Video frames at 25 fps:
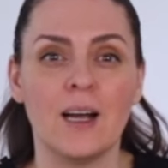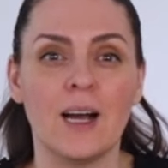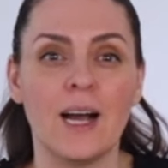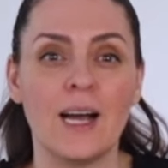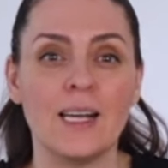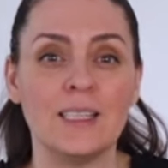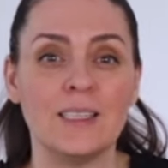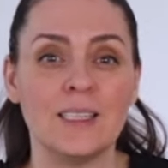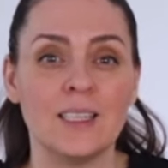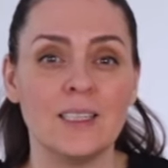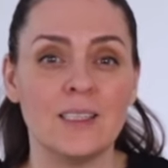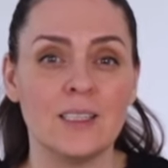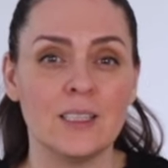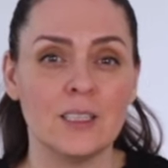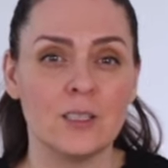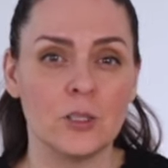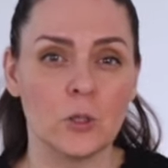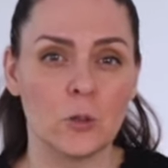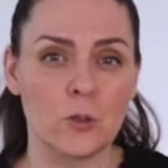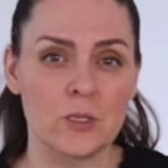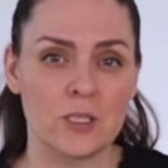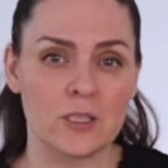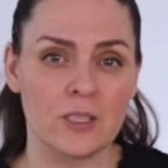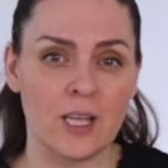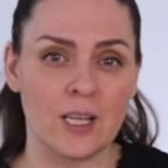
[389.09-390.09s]
ideally
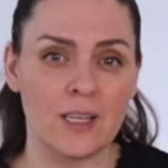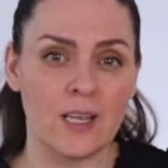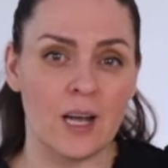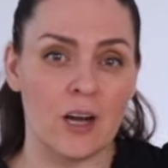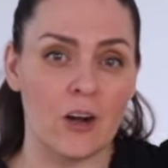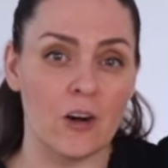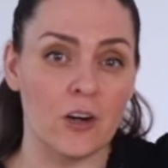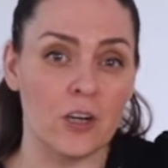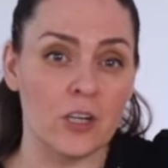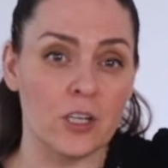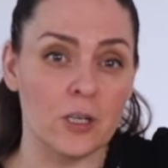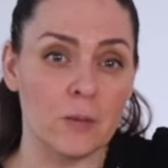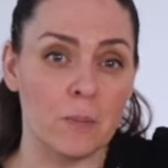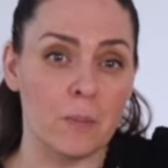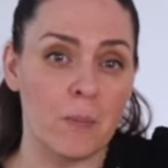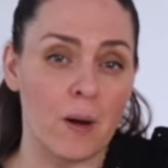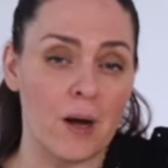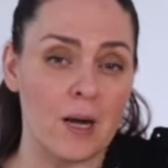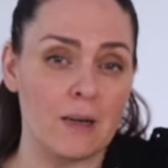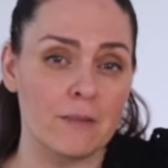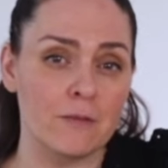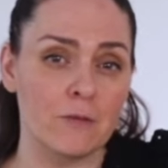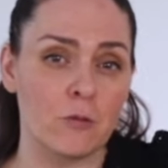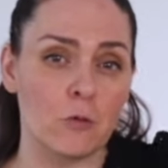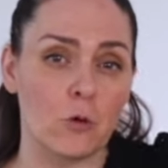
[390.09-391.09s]
those that are
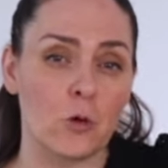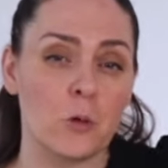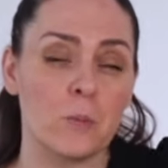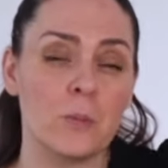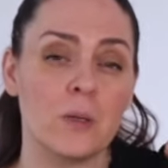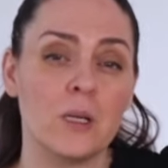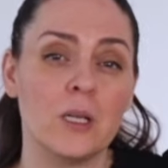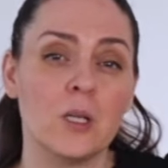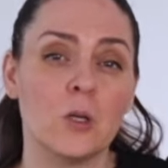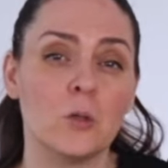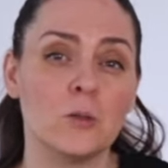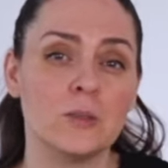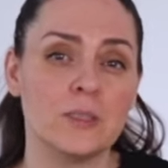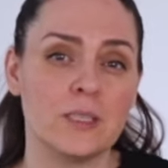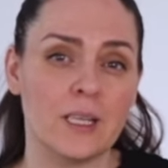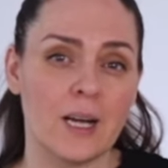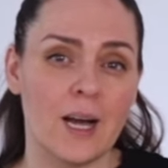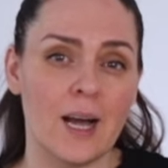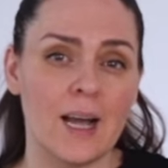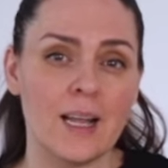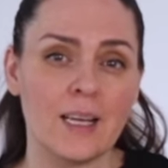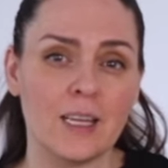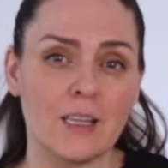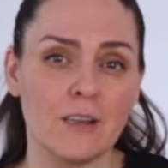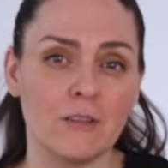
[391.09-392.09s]
above or below the
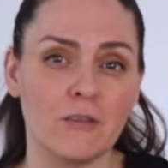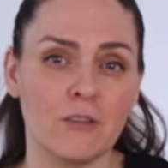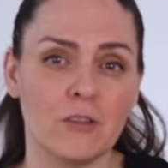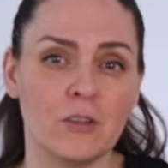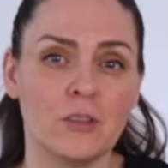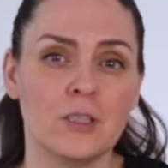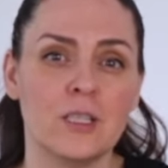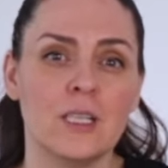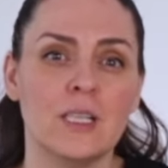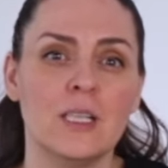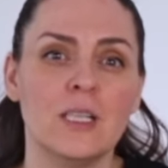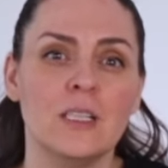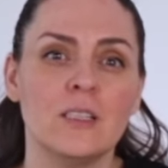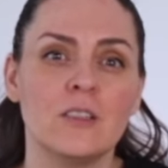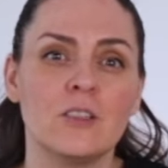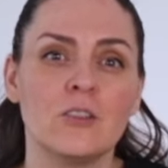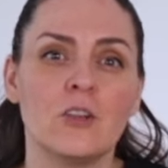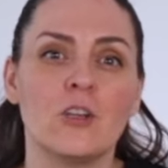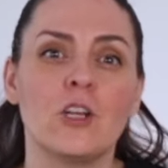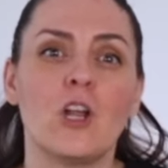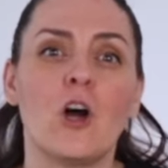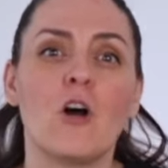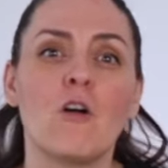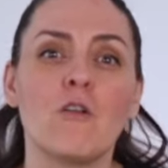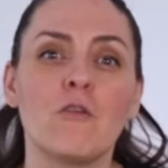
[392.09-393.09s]
eye level, to
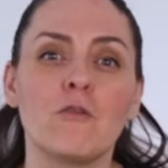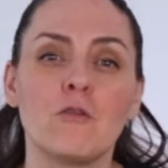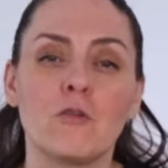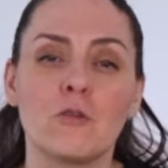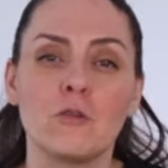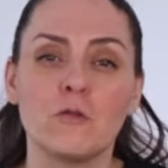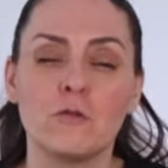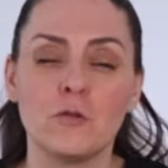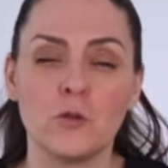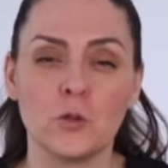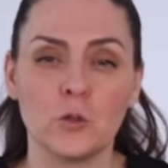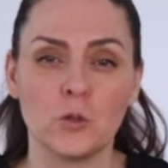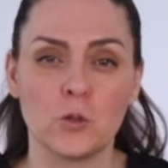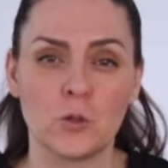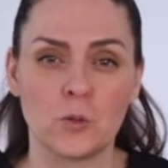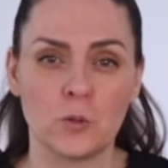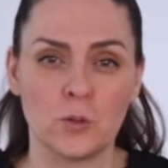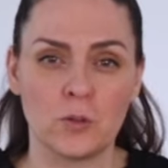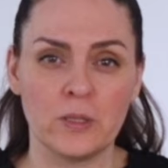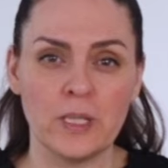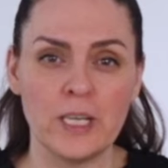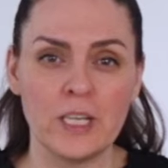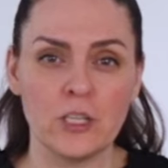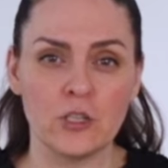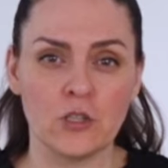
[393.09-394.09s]
allow for views to
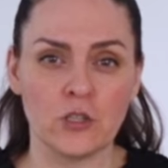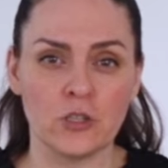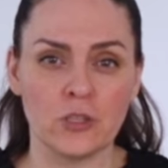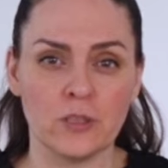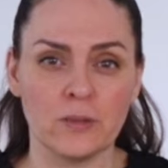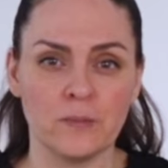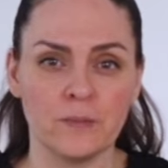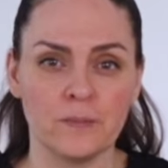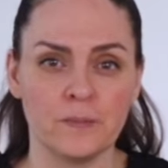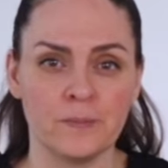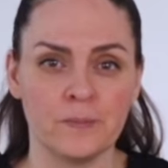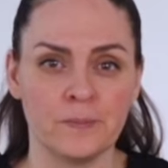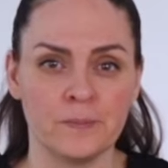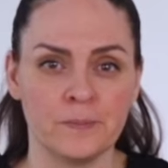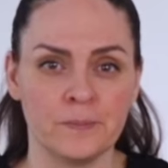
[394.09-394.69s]
nature.